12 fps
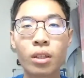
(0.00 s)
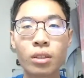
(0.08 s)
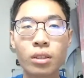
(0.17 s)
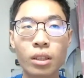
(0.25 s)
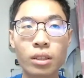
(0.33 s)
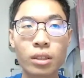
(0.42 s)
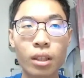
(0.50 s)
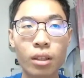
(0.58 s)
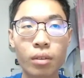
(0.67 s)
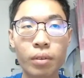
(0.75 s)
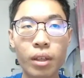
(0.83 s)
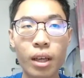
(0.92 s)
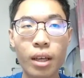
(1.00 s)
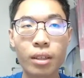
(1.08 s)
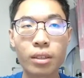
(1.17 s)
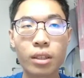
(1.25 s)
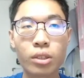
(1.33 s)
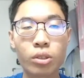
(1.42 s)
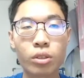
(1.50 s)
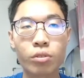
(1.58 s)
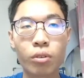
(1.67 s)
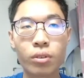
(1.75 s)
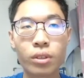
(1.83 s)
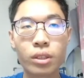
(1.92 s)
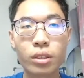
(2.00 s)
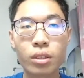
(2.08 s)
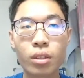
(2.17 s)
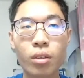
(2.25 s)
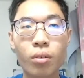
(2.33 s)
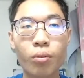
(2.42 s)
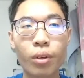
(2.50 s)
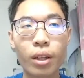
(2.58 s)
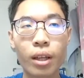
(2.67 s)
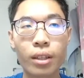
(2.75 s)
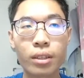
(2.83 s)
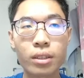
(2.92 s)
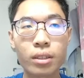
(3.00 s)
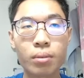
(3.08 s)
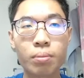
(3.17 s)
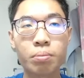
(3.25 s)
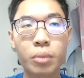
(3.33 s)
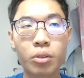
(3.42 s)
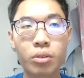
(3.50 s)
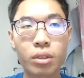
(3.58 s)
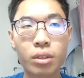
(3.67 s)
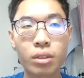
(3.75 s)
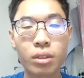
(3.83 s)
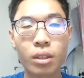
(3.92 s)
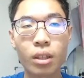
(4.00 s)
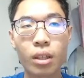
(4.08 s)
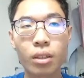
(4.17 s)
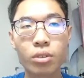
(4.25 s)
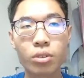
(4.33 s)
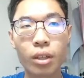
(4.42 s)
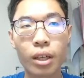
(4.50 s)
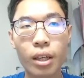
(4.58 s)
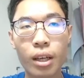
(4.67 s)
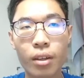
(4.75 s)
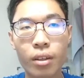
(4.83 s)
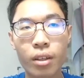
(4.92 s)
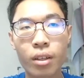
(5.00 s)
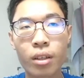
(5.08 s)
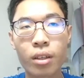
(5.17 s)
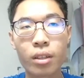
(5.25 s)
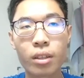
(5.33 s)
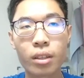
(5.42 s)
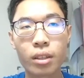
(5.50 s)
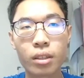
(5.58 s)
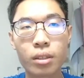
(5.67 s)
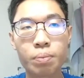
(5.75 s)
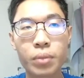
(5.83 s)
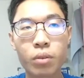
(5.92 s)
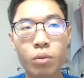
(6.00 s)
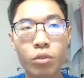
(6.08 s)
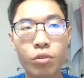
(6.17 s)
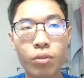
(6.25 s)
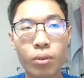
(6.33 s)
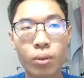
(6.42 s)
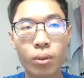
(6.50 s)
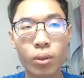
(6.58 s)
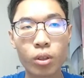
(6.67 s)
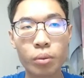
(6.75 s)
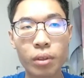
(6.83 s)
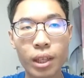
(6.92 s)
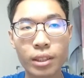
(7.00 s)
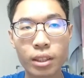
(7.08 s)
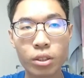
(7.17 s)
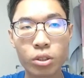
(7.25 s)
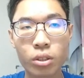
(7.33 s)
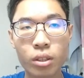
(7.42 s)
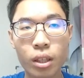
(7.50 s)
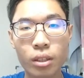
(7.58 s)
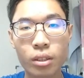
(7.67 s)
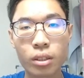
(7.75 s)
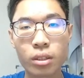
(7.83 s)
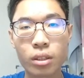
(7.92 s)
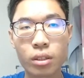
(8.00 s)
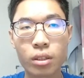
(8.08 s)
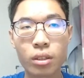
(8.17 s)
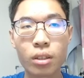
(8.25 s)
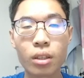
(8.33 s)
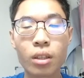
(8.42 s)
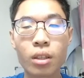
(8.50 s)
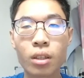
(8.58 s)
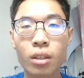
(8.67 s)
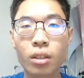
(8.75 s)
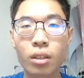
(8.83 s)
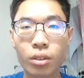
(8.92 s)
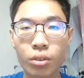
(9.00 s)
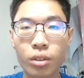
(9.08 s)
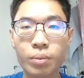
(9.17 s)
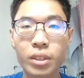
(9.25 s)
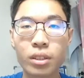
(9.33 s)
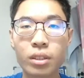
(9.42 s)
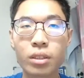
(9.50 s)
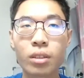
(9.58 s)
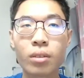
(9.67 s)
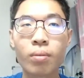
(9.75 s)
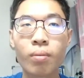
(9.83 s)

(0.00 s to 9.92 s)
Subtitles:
sustainable land such as forests, wetlands, mountains, and dry land in keeping with globalization under certain agreements.